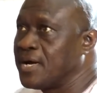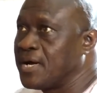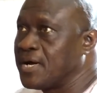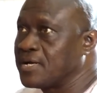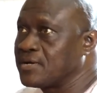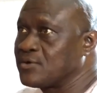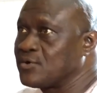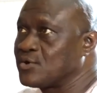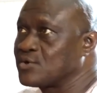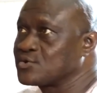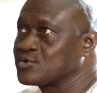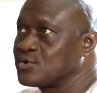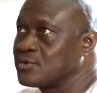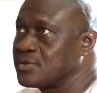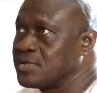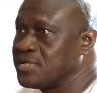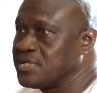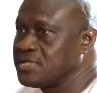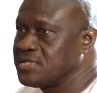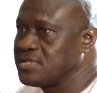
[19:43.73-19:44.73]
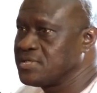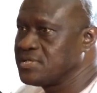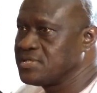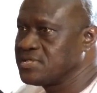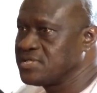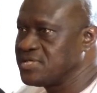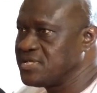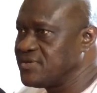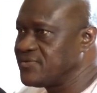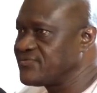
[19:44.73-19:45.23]
and also the
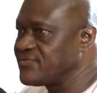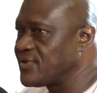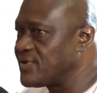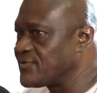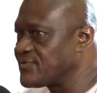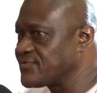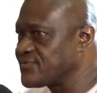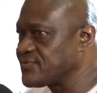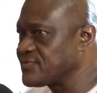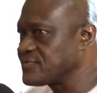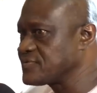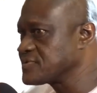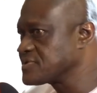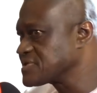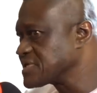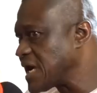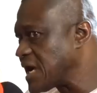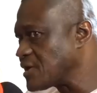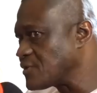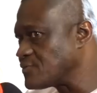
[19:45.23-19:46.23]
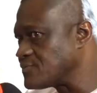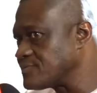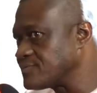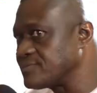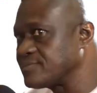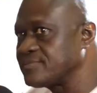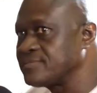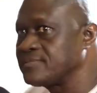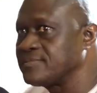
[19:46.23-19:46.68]
chief of Salum,